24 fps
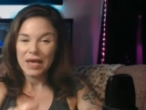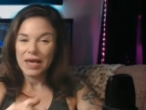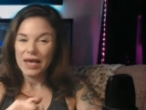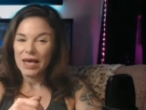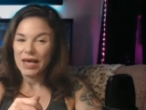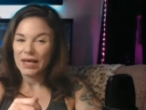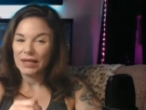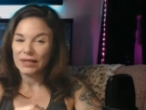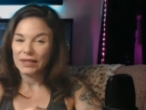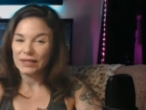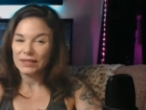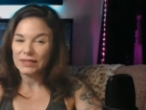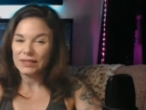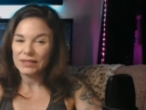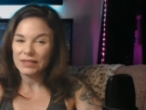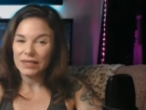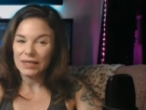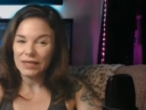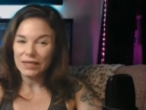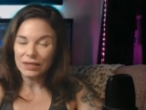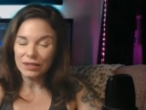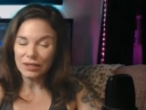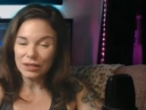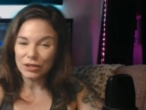And let's
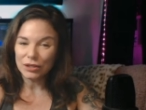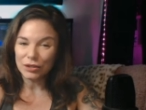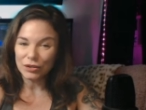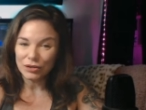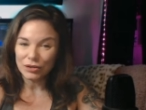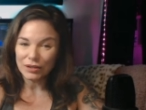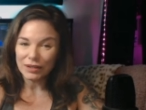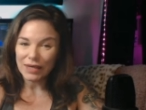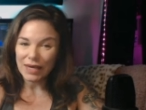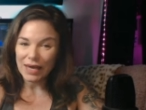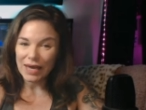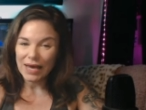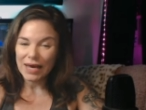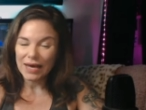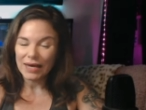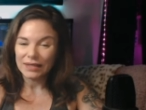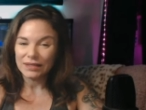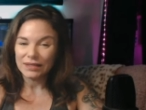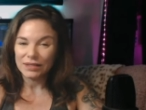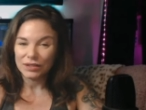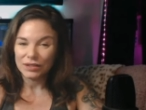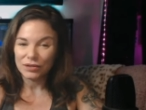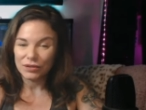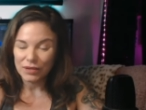take a look
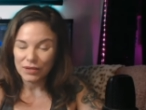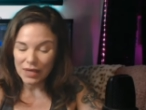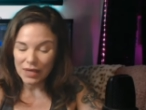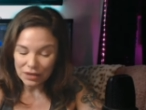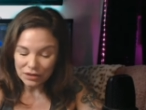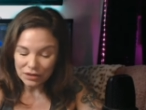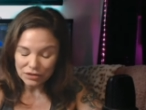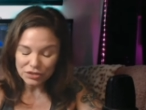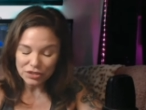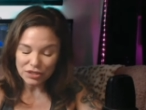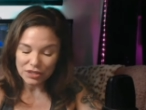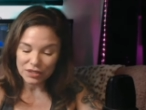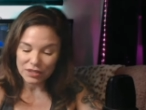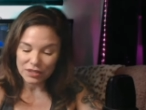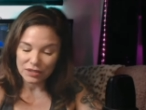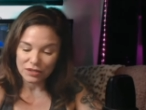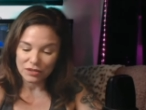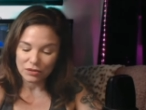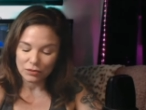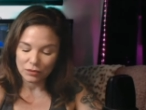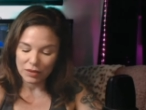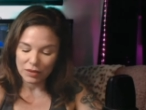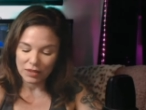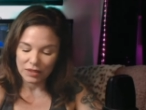at your energy
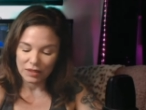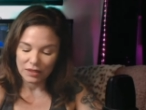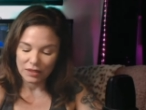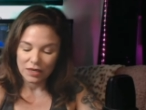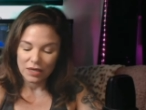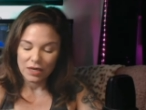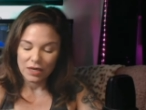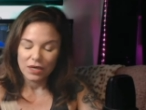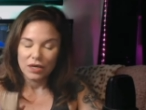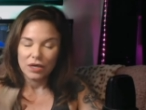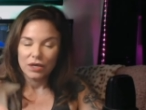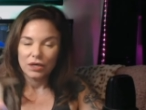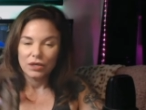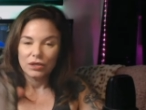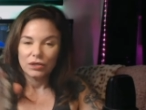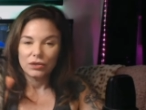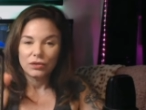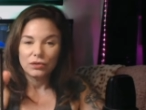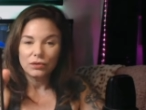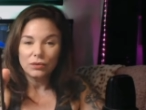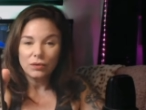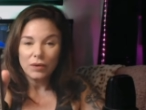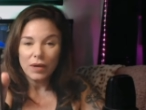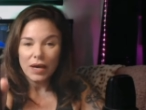this week.
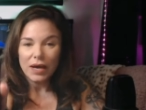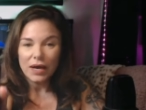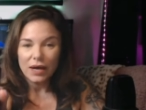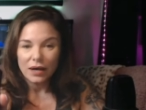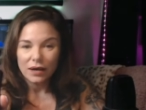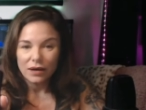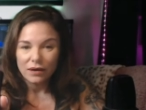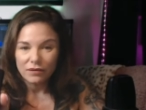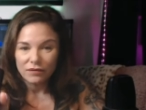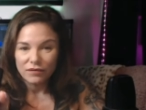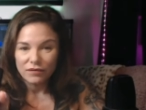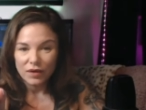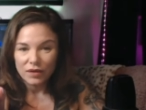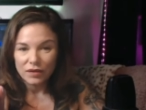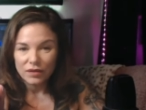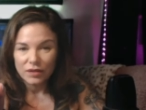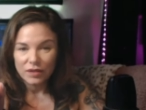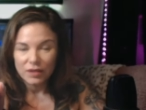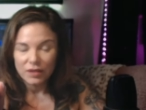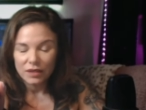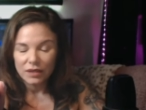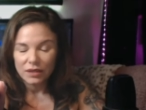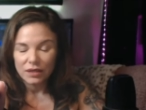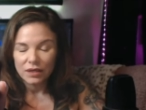You have
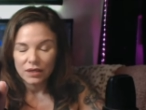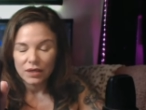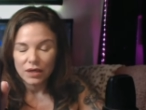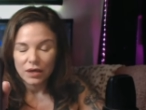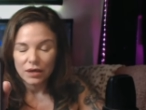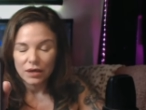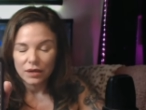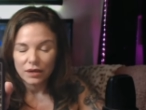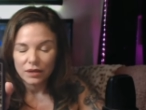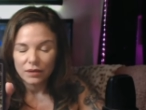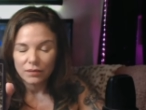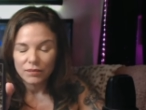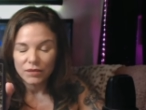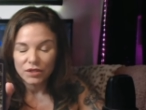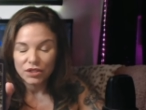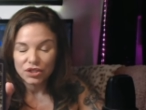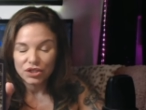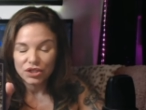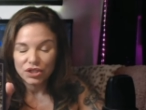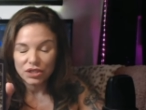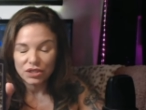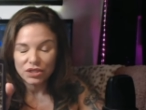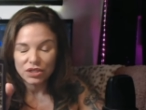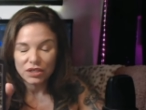the
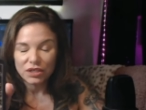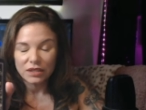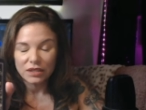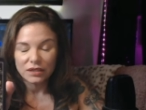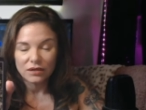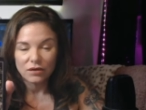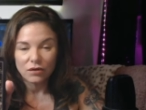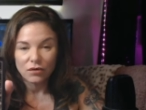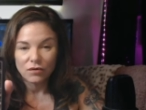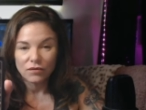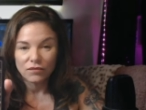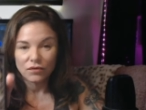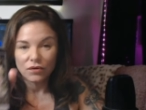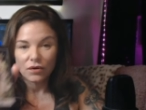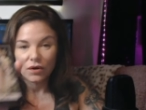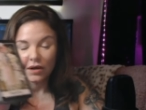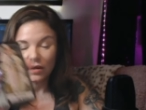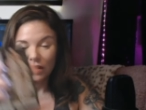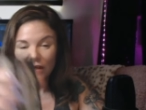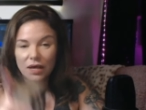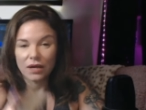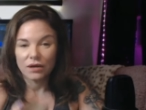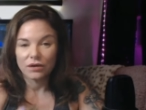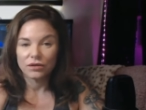Magician
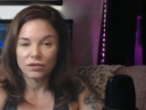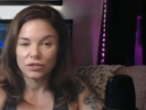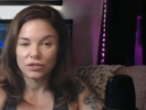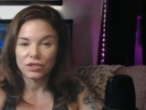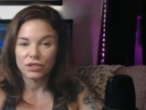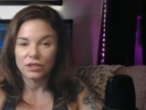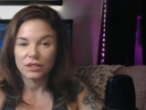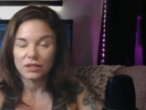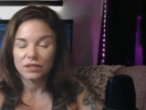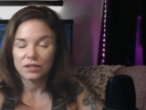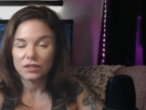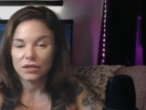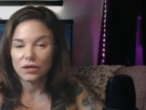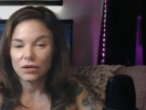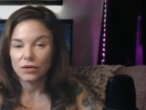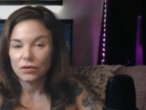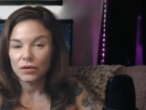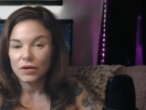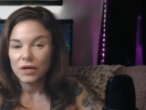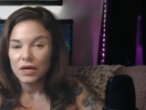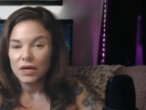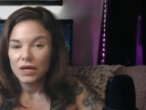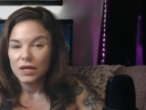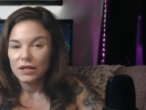overall energy.
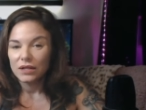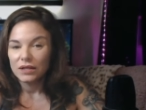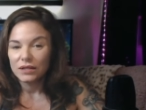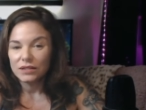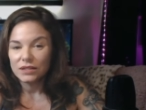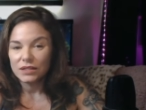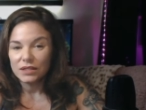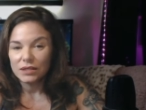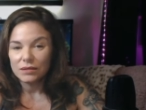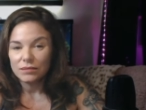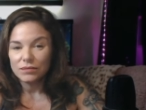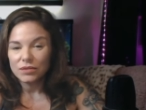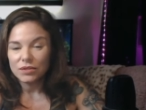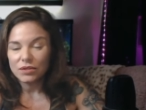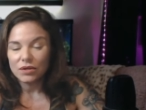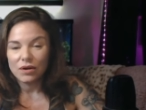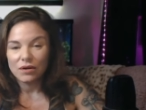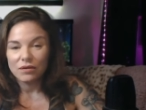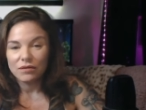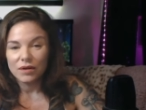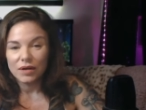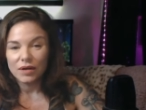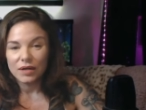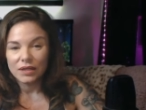So this seems to
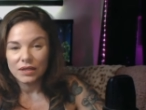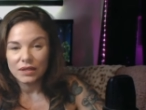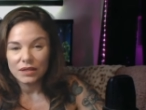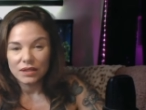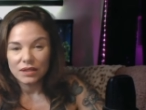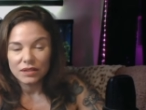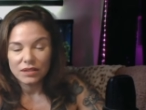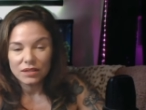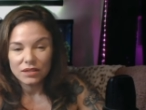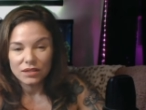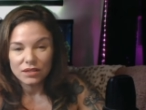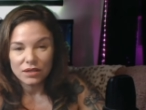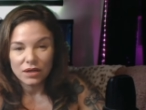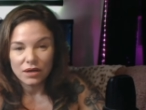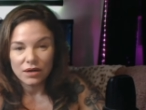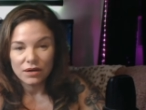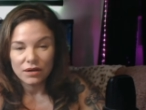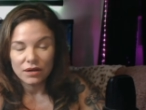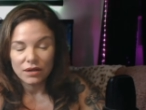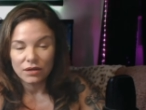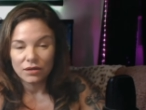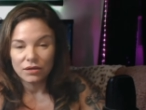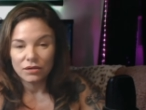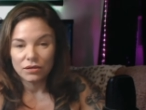already
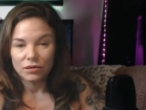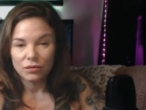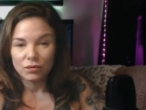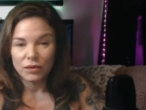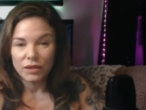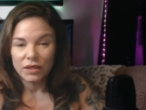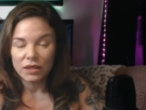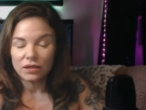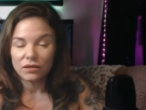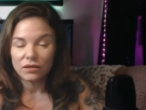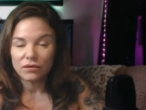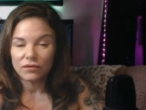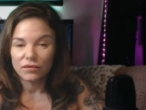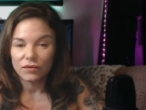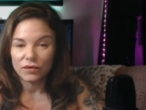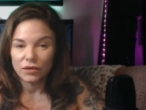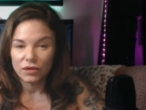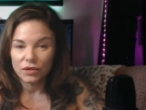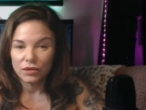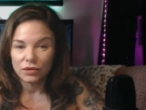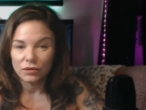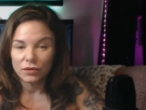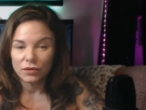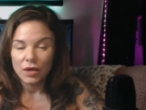start a good week for
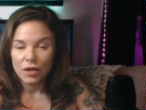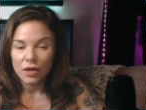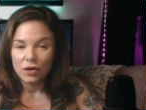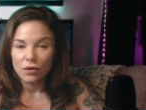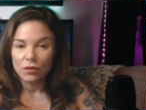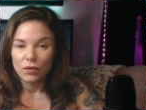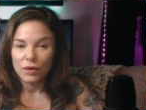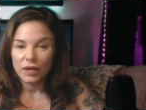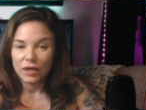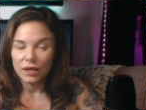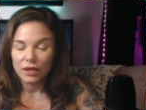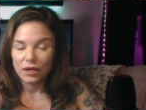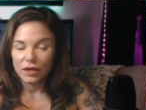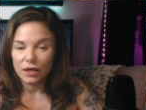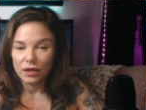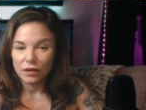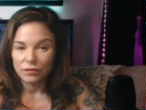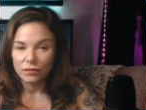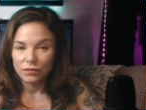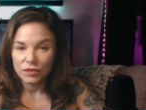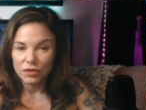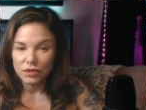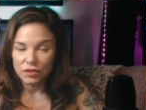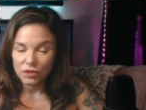you when it
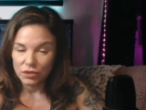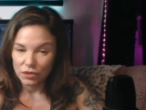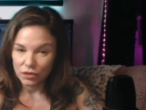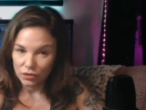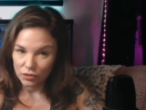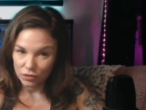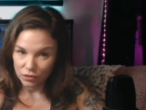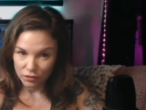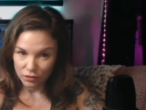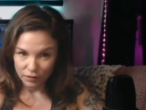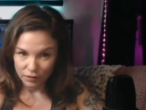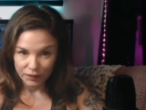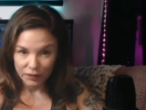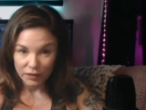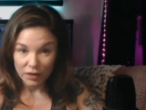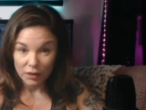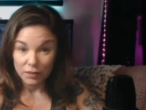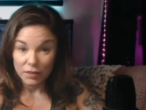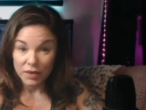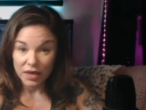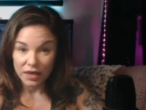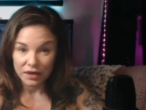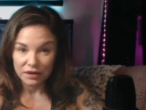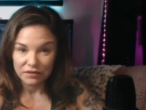comes to
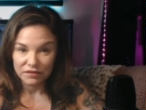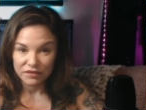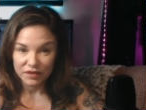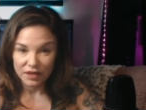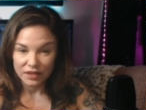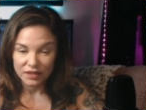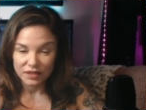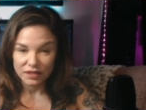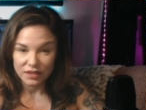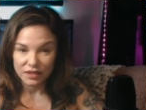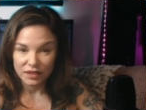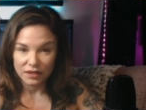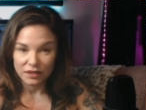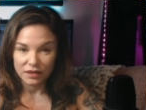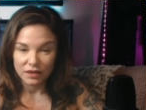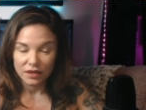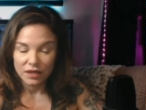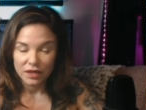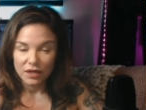manifesting,